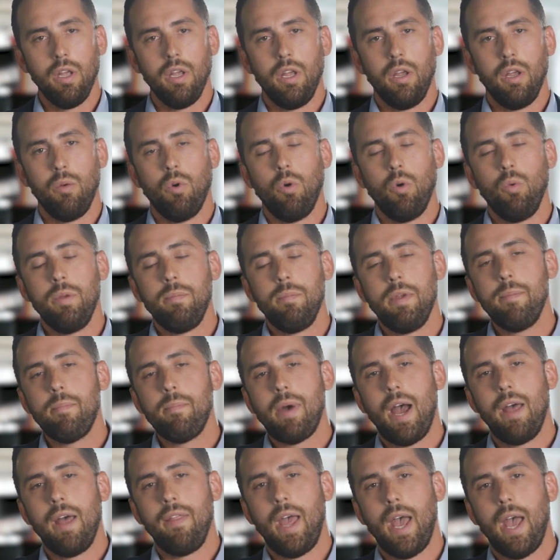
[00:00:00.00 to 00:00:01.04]
And what we mean
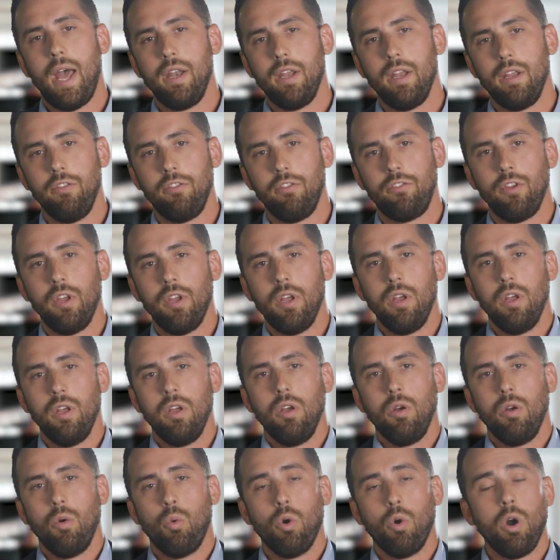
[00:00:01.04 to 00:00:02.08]
by that is,
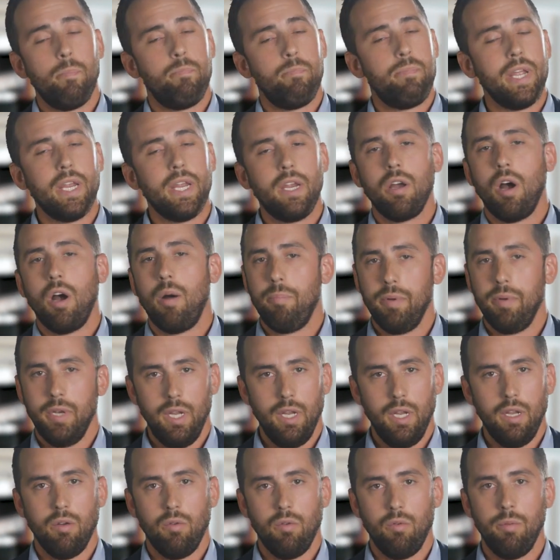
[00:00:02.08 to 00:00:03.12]
we're a big
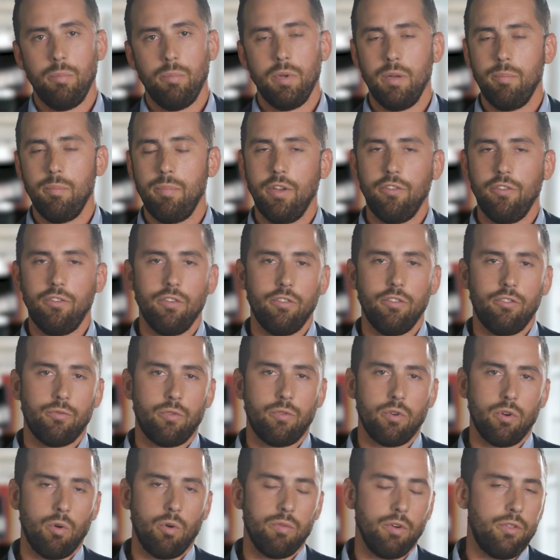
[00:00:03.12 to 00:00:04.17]
company. We've been in business
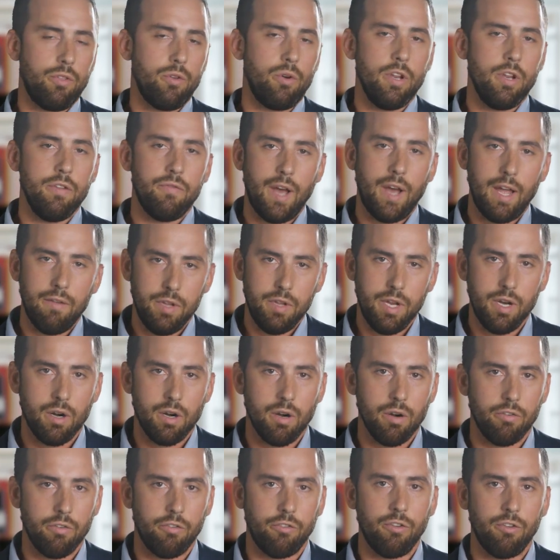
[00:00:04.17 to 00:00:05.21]
for over thirty-five
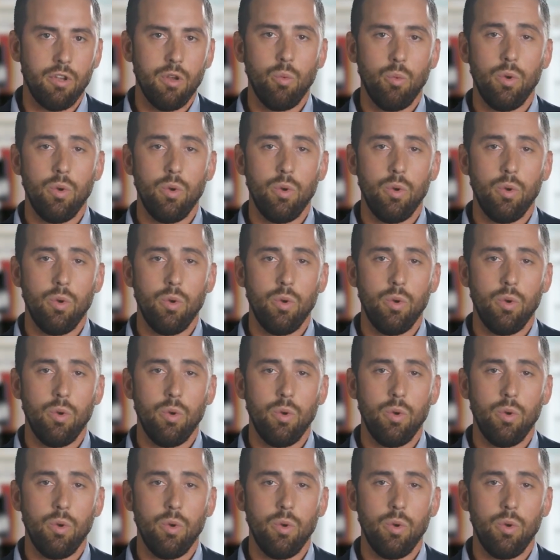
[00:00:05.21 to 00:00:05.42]
years.